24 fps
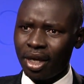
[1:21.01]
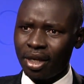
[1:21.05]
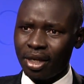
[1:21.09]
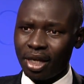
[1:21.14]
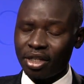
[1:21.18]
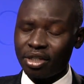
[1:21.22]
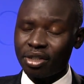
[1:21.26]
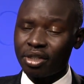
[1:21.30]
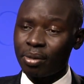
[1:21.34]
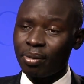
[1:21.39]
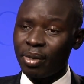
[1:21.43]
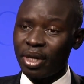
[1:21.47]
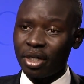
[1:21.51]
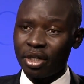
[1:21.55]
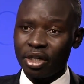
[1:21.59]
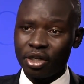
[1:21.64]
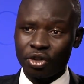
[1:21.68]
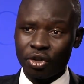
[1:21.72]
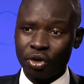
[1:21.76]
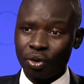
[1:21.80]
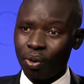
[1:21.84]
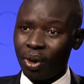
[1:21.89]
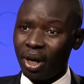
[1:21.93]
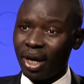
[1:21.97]
And that's the main
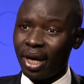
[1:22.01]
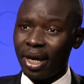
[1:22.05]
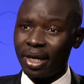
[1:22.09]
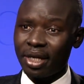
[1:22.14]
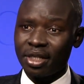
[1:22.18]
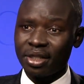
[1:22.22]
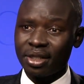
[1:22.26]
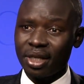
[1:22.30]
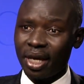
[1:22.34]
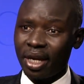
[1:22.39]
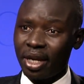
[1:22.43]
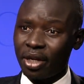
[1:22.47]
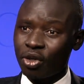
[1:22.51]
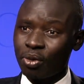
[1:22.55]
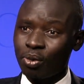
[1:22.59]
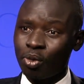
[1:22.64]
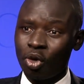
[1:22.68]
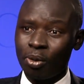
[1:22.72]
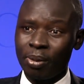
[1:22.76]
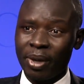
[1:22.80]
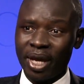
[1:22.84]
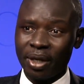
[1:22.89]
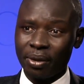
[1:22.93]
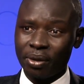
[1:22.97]
reason why I decided to
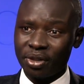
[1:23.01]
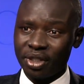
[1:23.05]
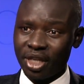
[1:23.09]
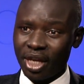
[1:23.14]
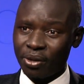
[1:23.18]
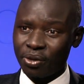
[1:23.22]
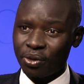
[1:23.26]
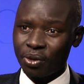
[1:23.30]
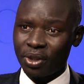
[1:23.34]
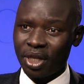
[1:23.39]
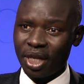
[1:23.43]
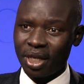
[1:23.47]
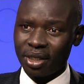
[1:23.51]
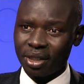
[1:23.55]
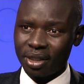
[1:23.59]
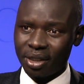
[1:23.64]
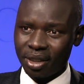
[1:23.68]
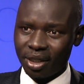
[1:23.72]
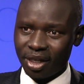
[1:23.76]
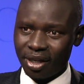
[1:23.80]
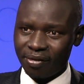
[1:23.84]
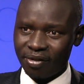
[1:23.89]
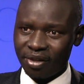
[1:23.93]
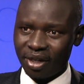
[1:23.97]
move back to South Sudan
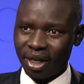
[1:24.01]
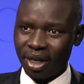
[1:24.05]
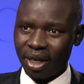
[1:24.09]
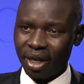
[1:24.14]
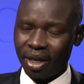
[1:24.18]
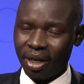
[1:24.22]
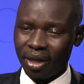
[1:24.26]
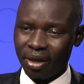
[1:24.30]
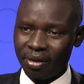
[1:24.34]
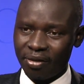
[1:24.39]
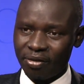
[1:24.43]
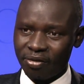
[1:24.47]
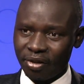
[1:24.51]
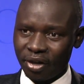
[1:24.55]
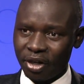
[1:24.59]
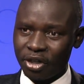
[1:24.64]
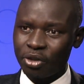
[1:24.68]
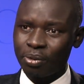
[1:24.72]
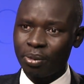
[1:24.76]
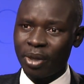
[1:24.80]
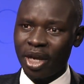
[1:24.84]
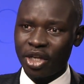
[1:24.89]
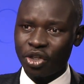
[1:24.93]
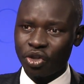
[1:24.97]
after I
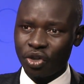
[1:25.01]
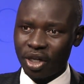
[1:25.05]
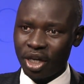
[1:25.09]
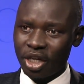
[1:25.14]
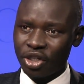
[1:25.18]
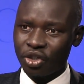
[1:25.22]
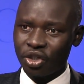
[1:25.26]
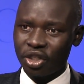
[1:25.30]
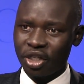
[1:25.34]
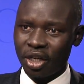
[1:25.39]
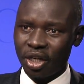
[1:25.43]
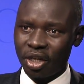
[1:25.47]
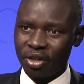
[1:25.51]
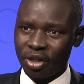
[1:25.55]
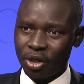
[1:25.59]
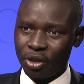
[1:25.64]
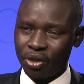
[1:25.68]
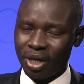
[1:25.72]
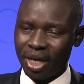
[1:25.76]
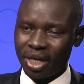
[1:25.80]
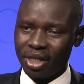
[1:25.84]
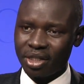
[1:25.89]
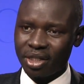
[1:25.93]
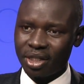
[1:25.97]
finished my education here in the
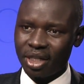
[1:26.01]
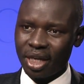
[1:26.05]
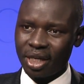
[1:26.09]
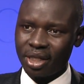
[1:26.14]
United